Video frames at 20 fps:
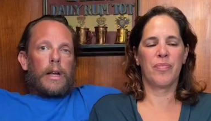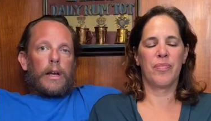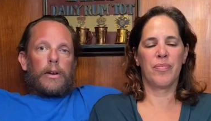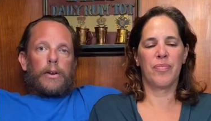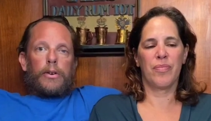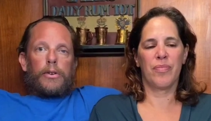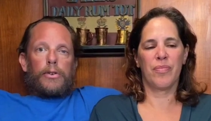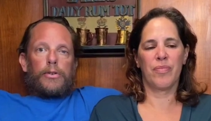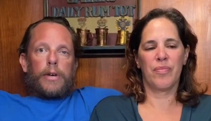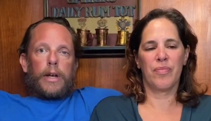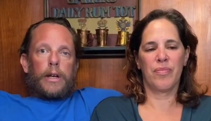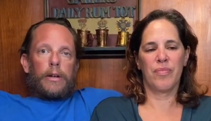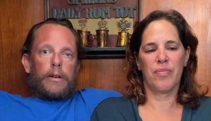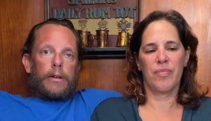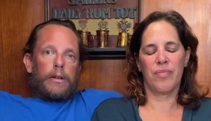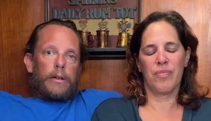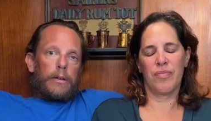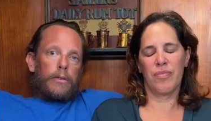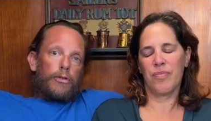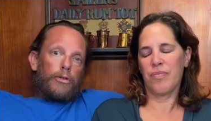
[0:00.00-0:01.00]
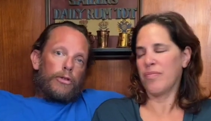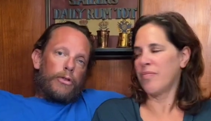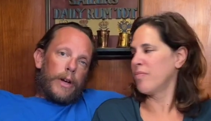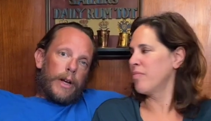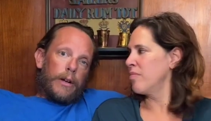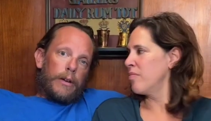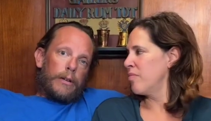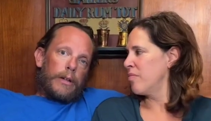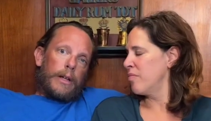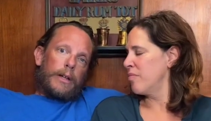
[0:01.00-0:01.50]
Speaker 1: that could trigger
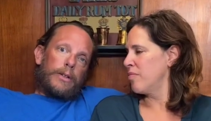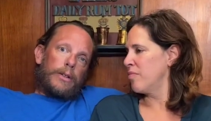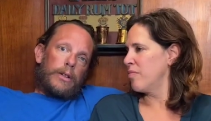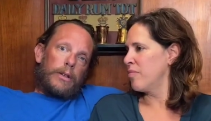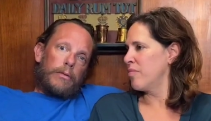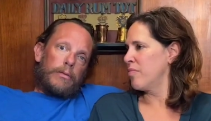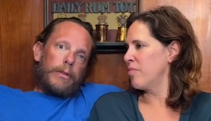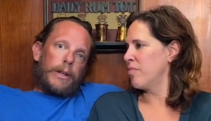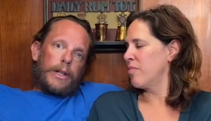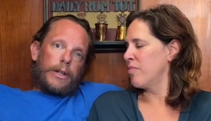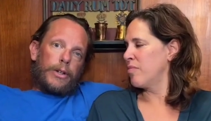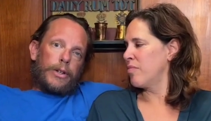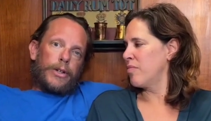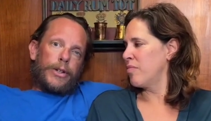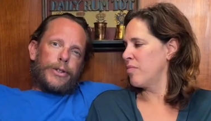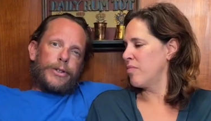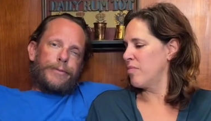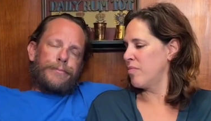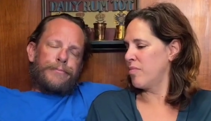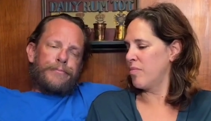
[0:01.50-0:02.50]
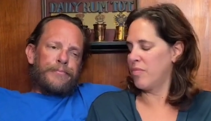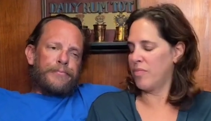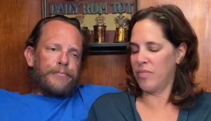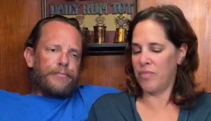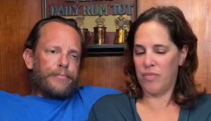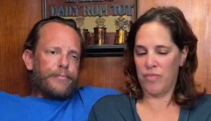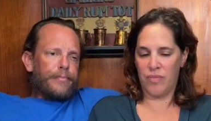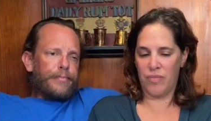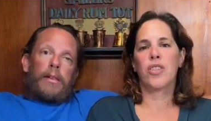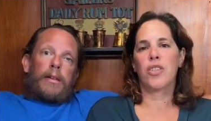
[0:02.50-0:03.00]
trigger this to return.
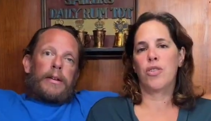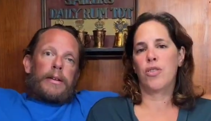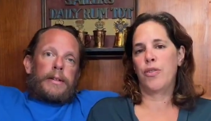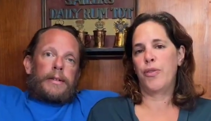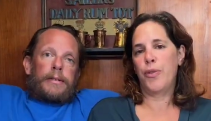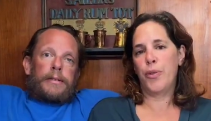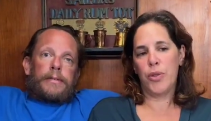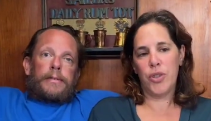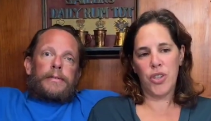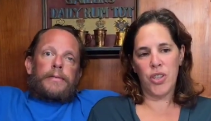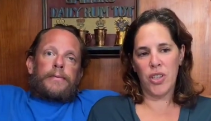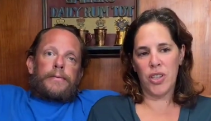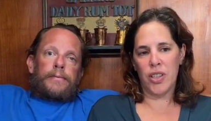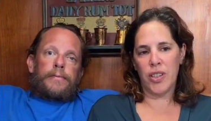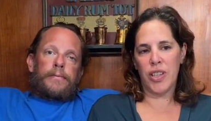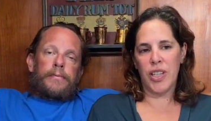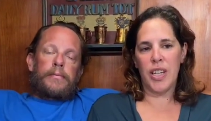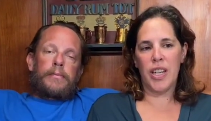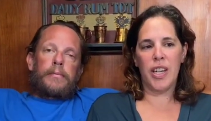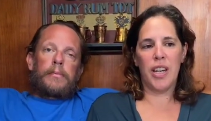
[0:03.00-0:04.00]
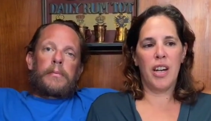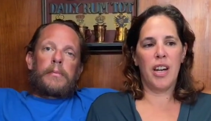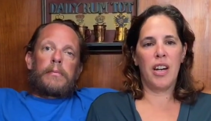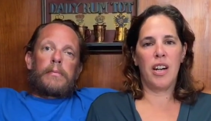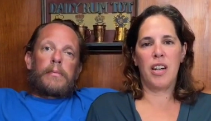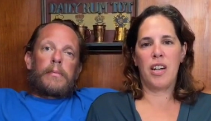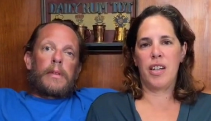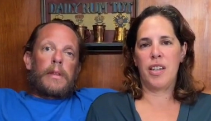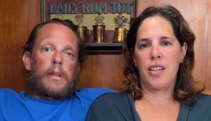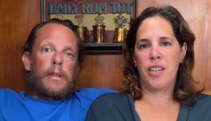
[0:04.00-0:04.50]
Speaker 2: So fortunately,
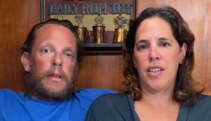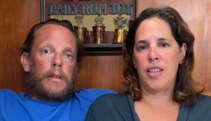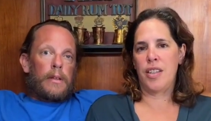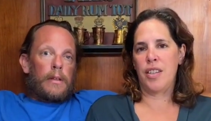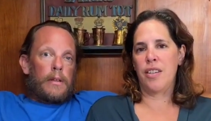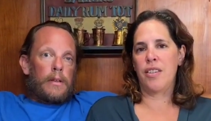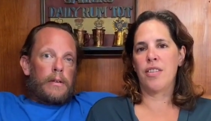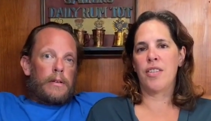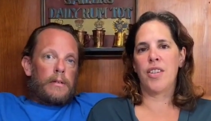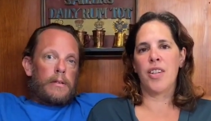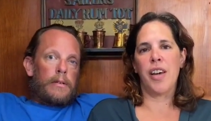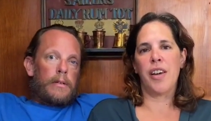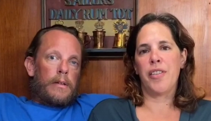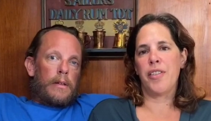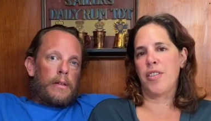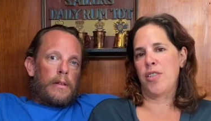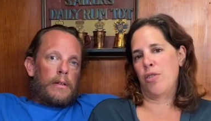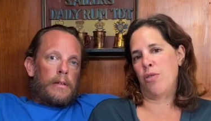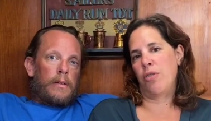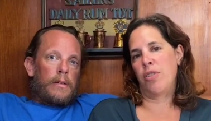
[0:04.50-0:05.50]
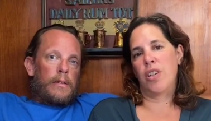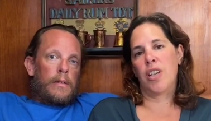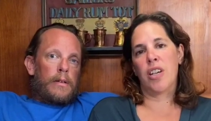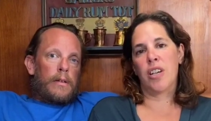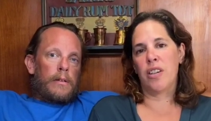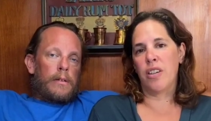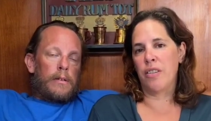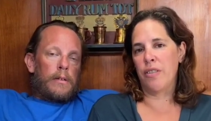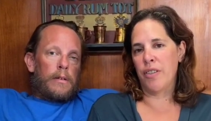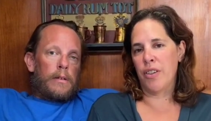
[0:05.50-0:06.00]
uh, death has only
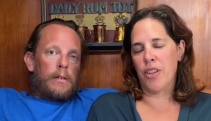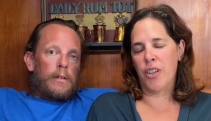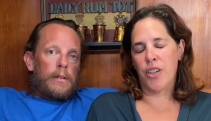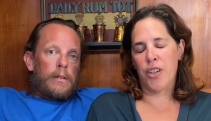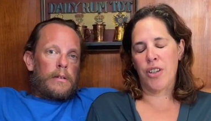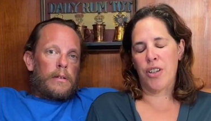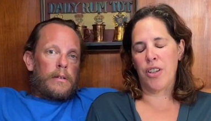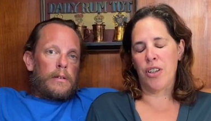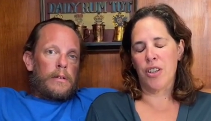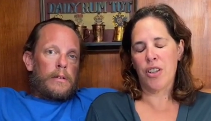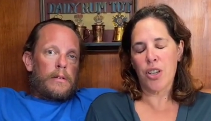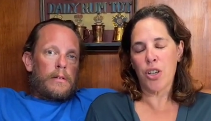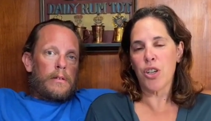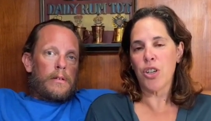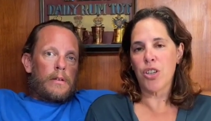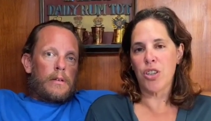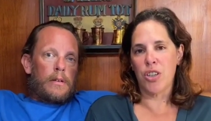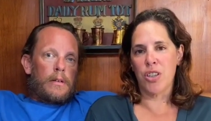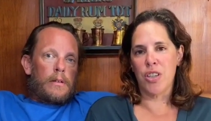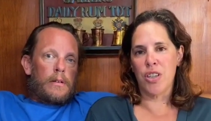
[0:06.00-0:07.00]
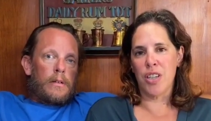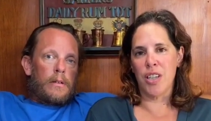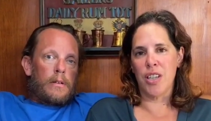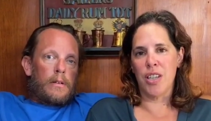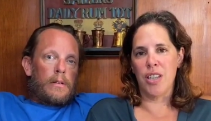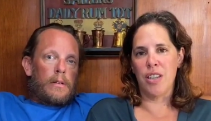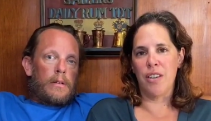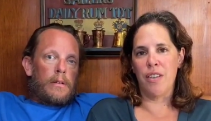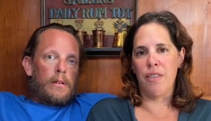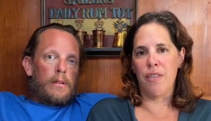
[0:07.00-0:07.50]
carried, occurred
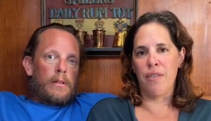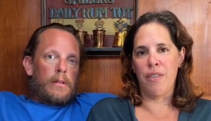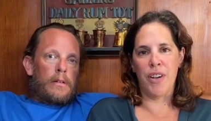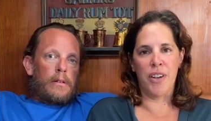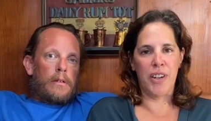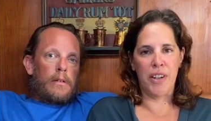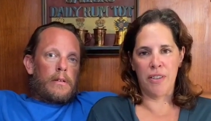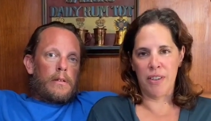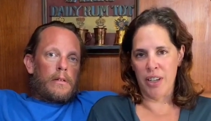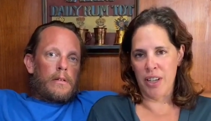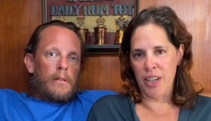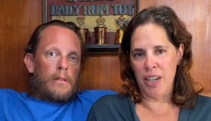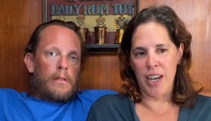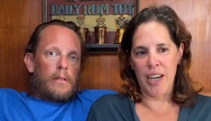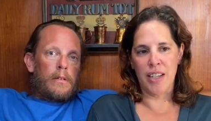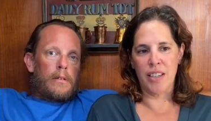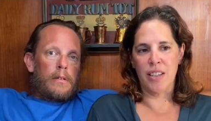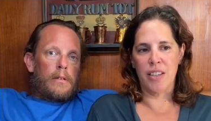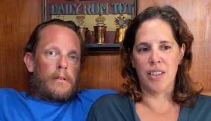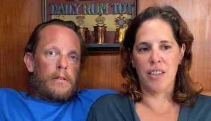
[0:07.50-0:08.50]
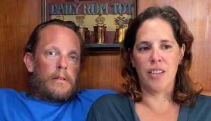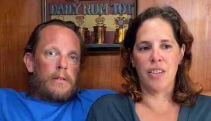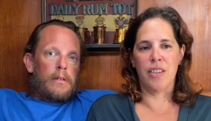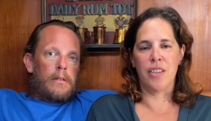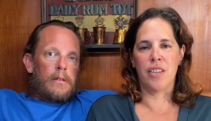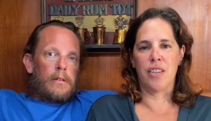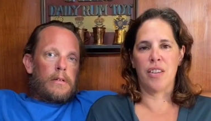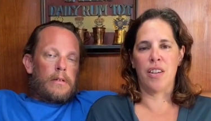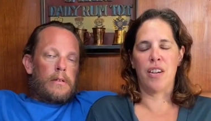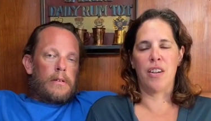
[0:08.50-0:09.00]
in very rare
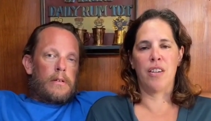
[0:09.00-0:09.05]
cases.